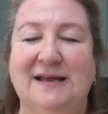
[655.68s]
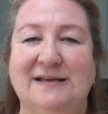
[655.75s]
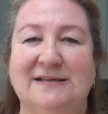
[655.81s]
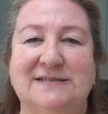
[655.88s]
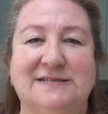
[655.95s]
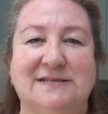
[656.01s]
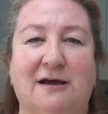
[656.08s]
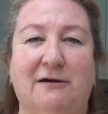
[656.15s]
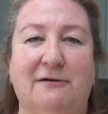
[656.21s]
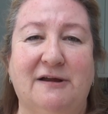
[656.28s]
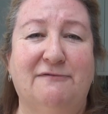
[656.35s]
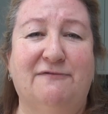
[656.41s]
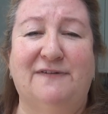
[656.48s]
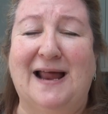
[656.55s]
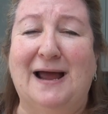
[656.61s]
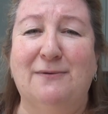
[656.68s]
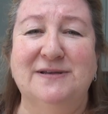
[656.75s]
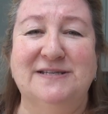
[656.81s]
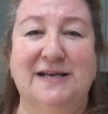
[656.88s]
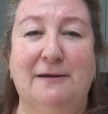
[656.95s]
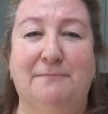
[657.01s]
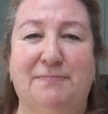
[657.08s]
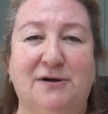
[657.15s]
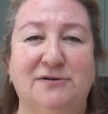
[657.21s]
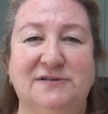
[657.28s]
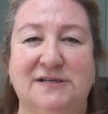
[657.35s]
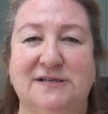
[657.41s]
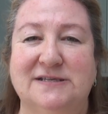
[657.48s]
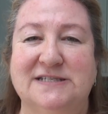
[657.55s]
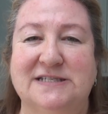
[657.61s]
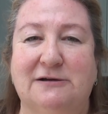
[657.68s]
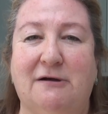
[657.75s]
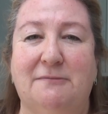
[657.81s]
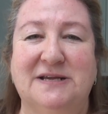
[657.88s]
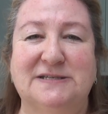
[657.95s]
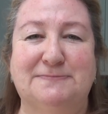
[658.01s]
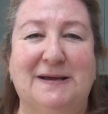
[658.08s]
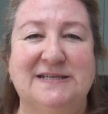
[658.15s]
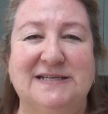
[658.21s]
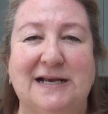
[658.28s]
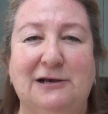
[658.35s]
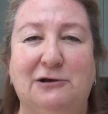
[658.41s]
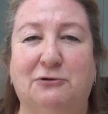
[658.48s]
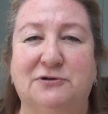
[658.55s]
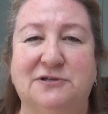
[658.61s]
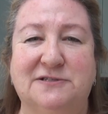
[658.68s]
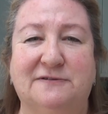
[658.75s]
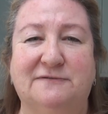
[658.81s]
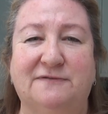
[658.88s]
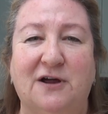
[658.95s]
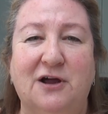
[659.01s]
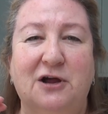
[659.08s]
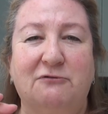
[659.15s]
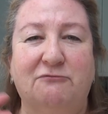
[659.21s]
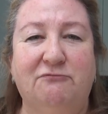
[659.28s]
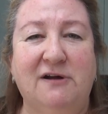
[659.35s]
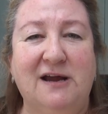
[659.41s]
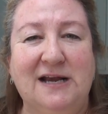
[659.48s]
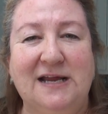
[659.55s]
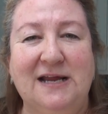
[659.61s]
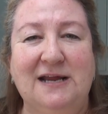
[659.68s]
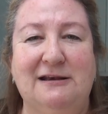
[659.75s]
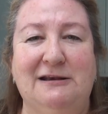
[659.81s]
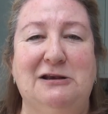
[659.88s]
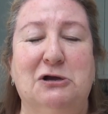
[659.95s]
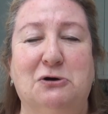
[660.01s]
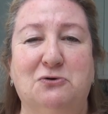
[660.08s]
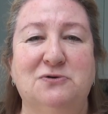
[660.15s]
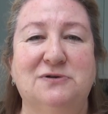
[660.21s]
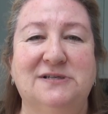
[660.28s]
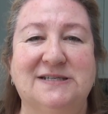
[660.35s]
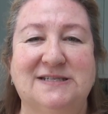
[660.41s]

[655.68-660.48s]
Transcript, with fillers: it's, uh, it flowers in abundance, so I'm expecting lots of really long